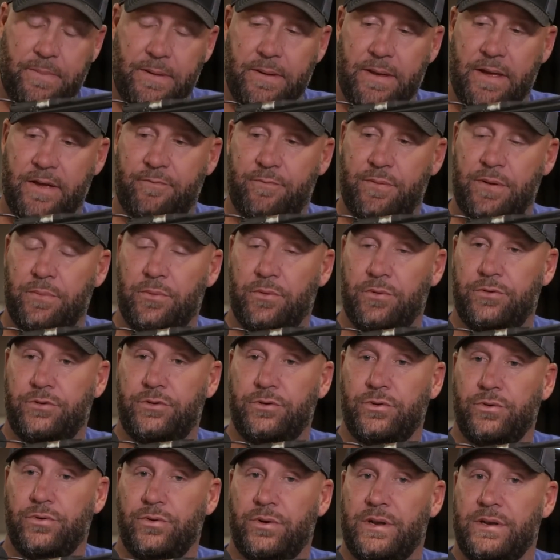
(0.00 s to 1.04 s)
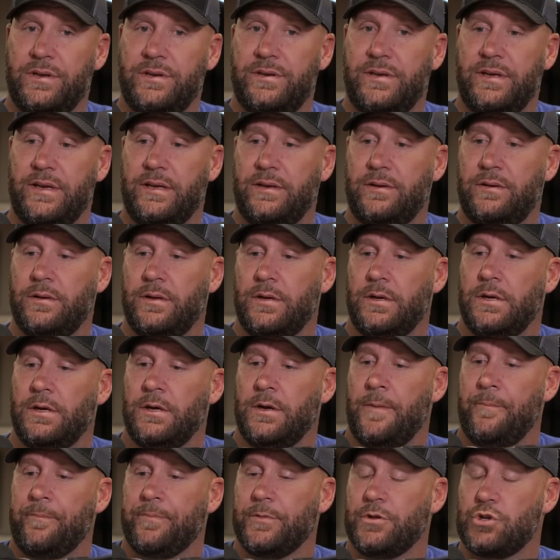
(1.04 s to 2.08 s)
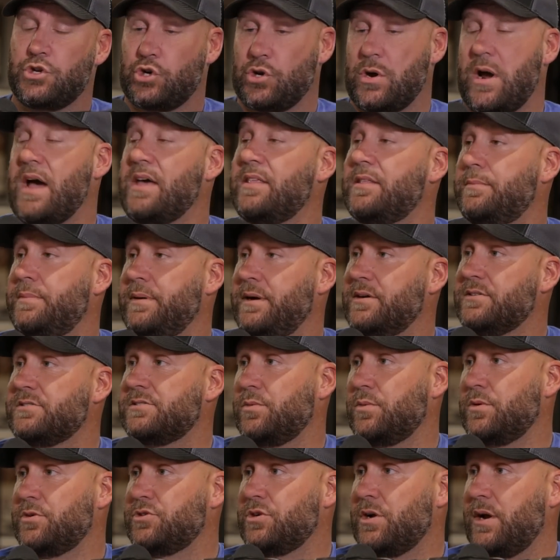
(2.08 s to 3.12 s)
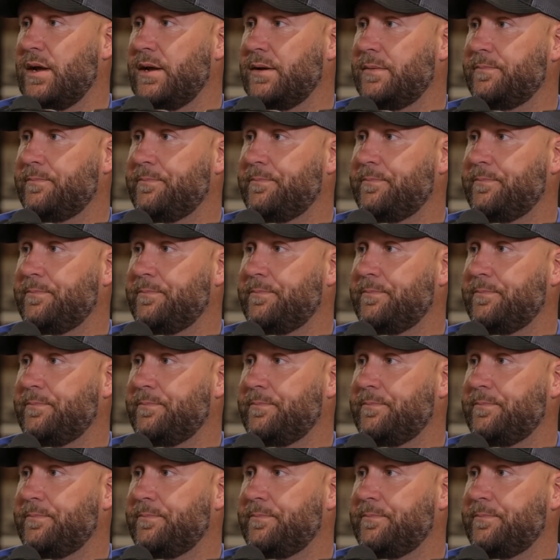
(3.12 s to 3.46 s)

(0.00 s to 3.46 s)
be, if people do indeed try the beers that we're trying.